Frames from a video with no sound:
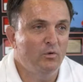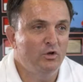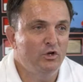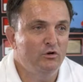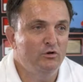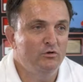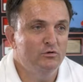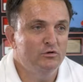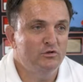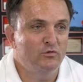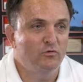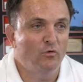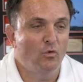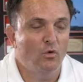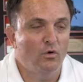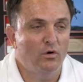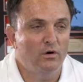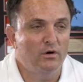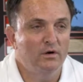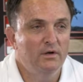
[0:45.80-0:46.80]
used
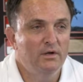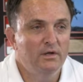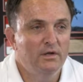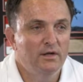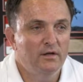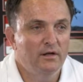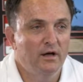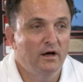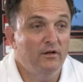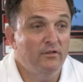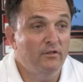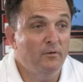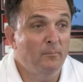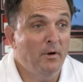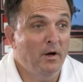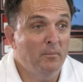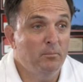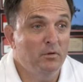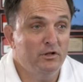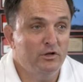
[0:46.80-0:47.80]
for the
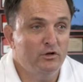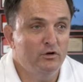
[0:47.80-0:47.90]
public